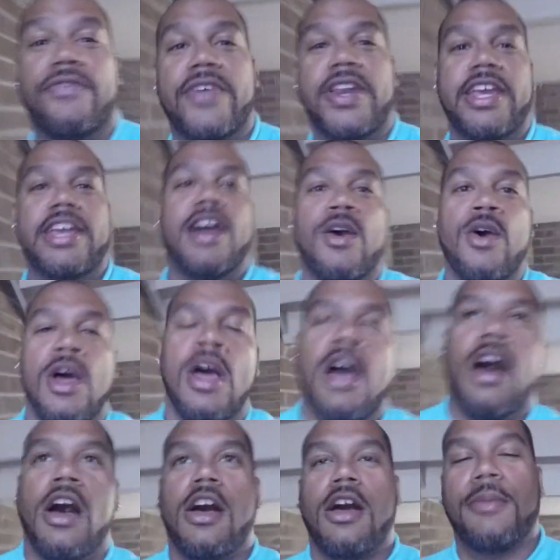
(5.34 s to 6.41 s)
video.
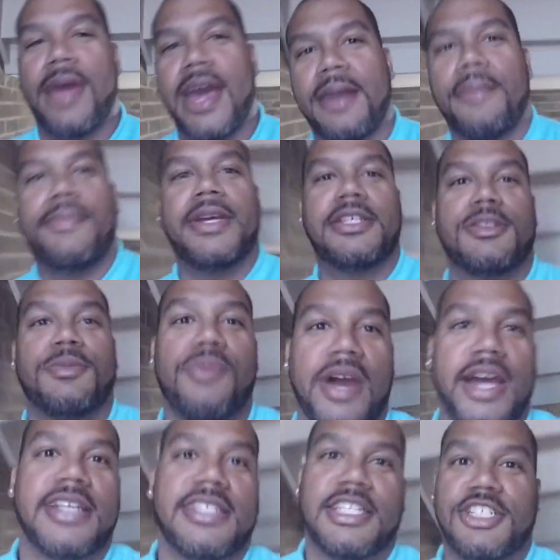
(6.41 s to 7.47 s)
Got a big
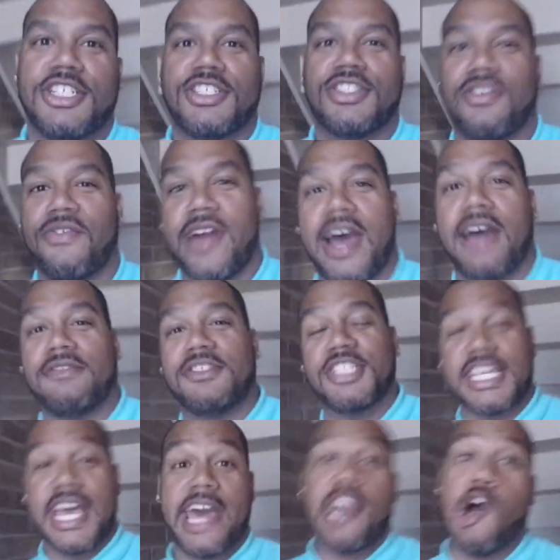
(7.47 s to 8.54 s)
surprise that just arrived.
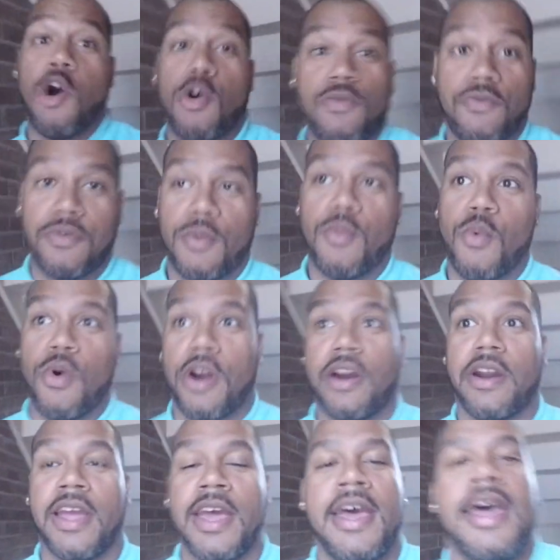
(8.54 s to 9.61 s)
Just got home from
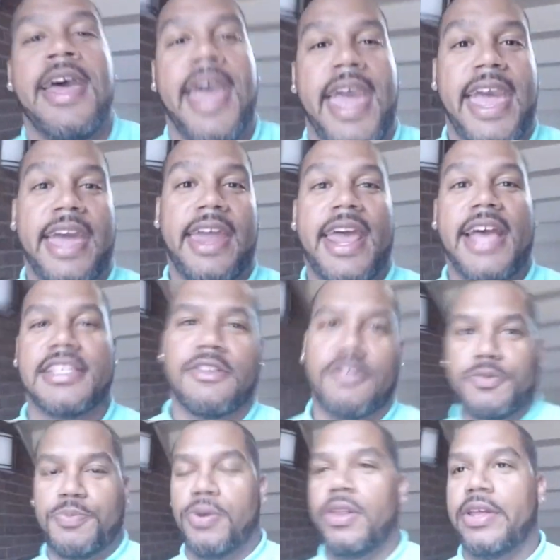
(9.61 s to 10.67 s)
work, and as I
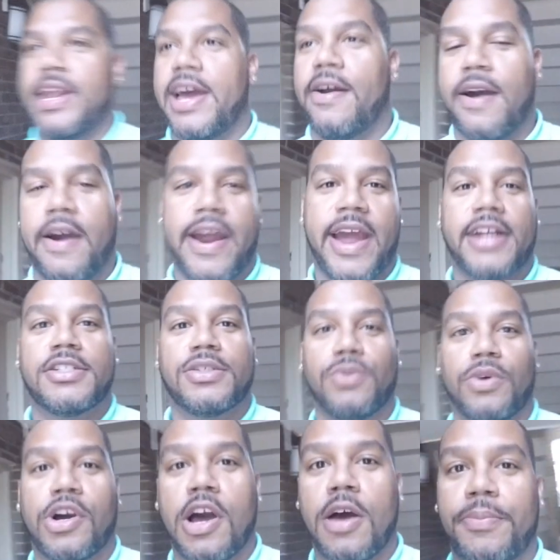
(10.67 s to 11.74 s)
was pulling out, our
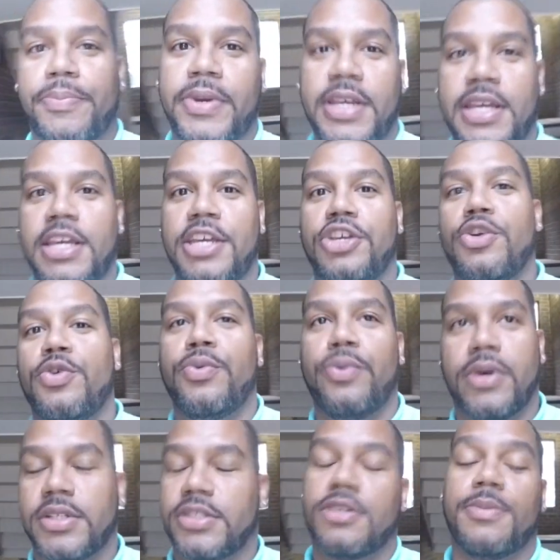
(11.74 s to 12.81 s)
actual company,
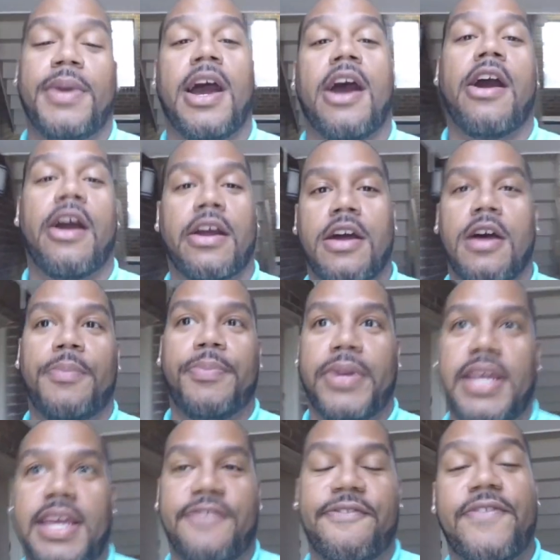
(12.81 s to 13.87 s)
our
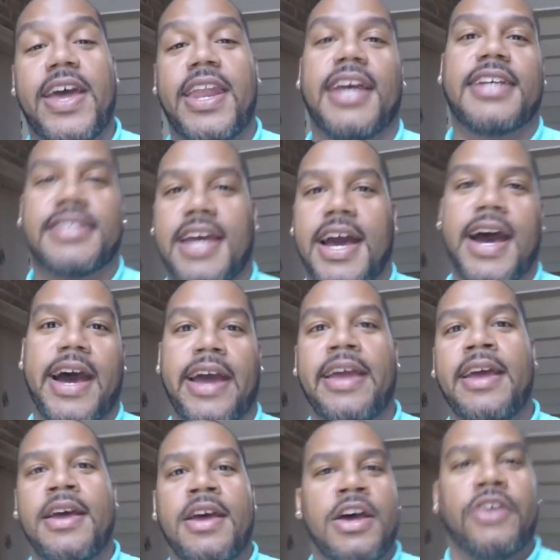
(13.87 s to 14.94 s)
company FedEx
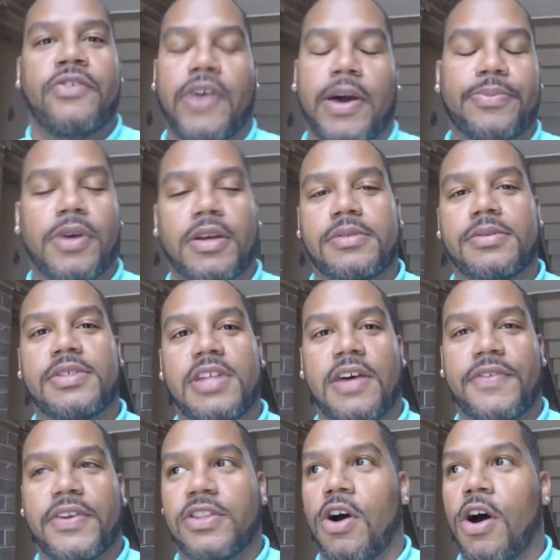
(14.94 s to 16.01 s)
guy dropped off some
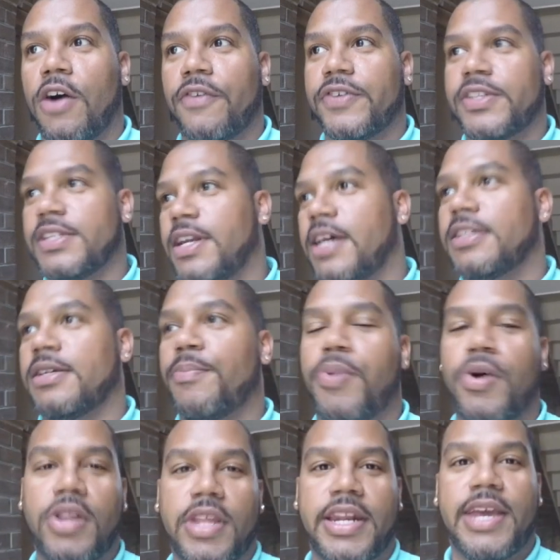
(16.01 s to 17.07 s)
stuff at the office. And as I'm
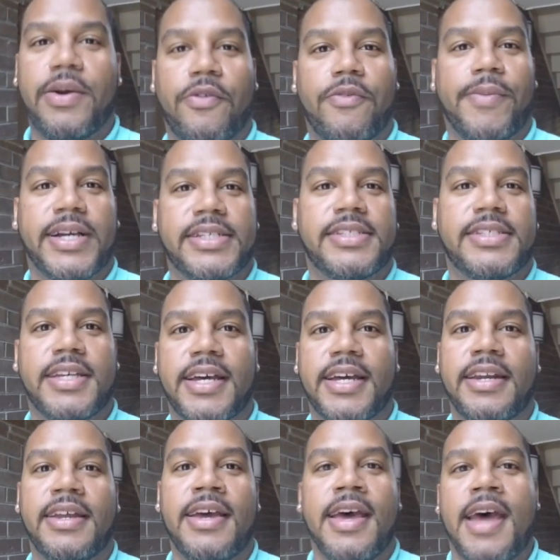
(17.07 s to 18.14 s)
pulling in with my
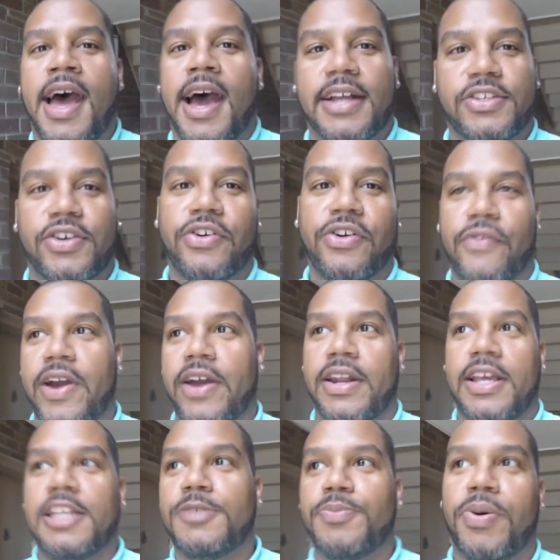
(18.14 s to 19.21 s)
son, I turn around
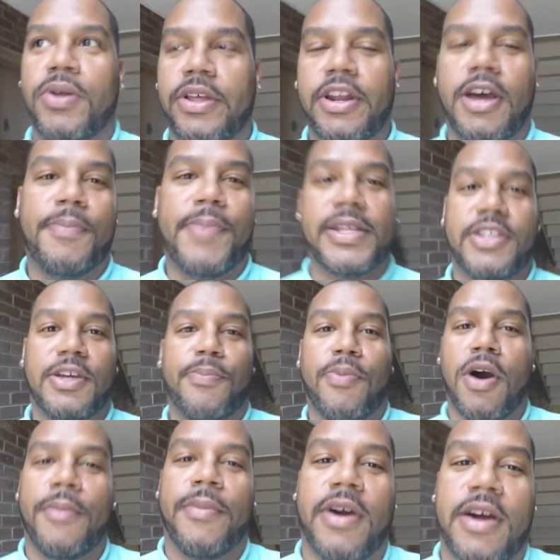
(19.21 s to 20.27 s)
and he's pulling up at the
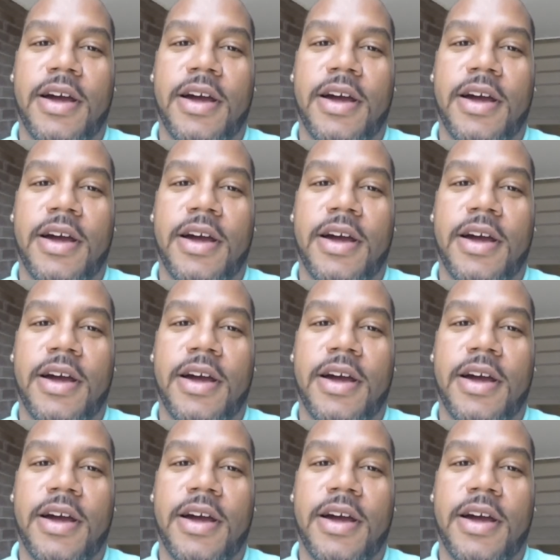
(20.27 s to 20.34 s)
apartment